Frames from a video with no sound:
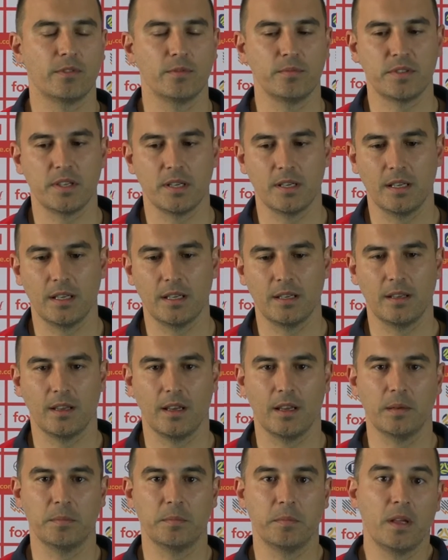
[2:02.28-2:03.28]
from Sydney.
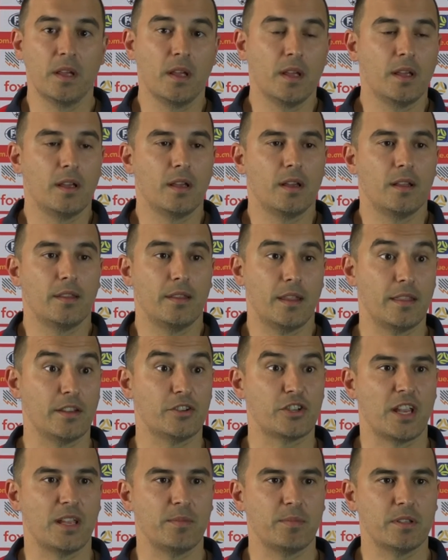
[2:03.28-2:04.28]
They're
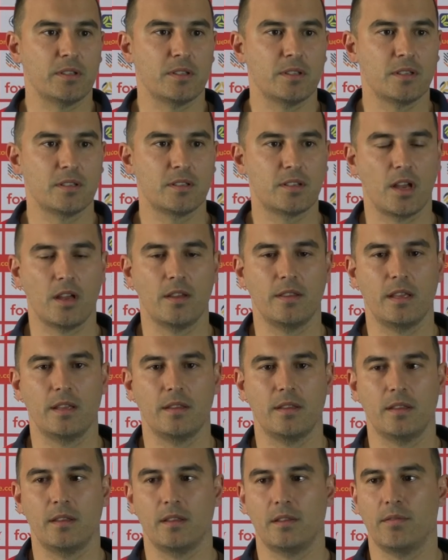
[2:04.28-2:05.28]
the champions, so
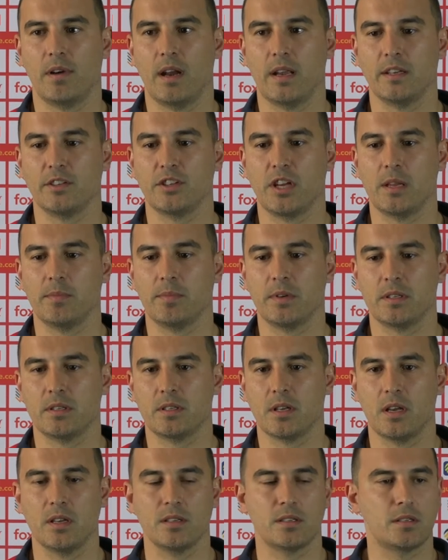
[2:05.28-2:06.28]
they're the reigning
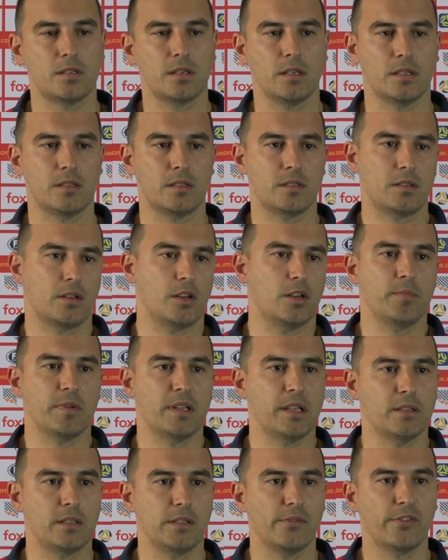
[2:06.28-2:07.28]
champions. So it's going to
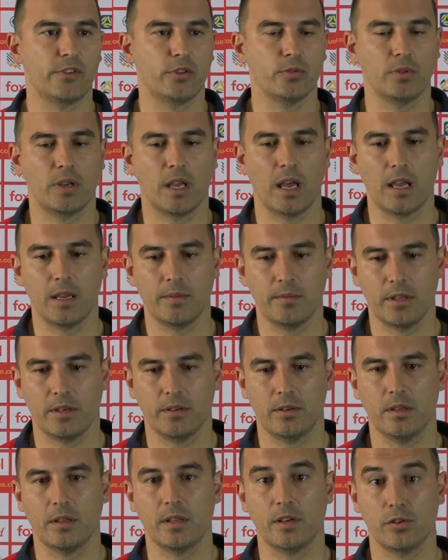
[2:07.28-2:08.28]
be a difficult game.
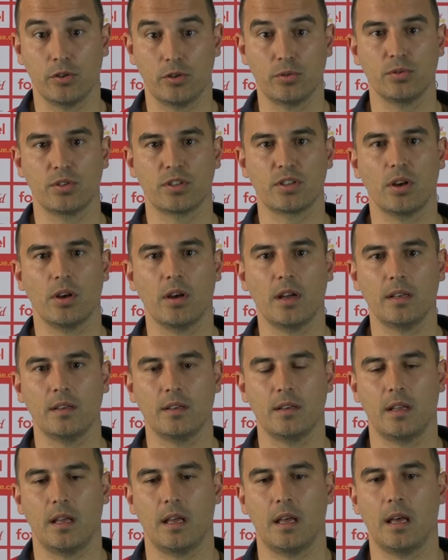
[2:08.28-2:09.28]
They're a good side,
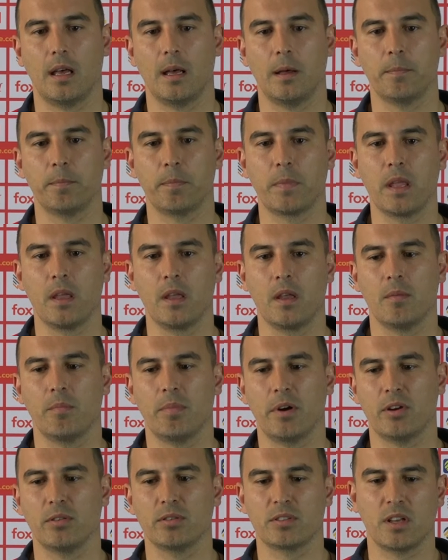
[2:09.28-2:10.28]

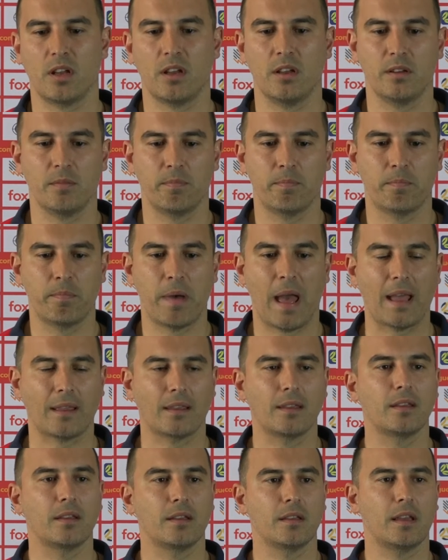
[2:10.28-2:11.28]
but also
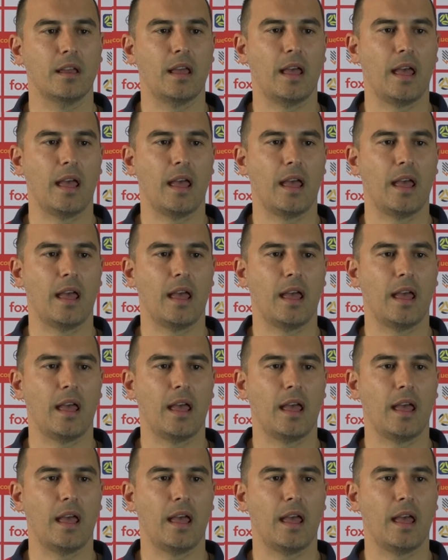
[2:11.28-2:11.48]
back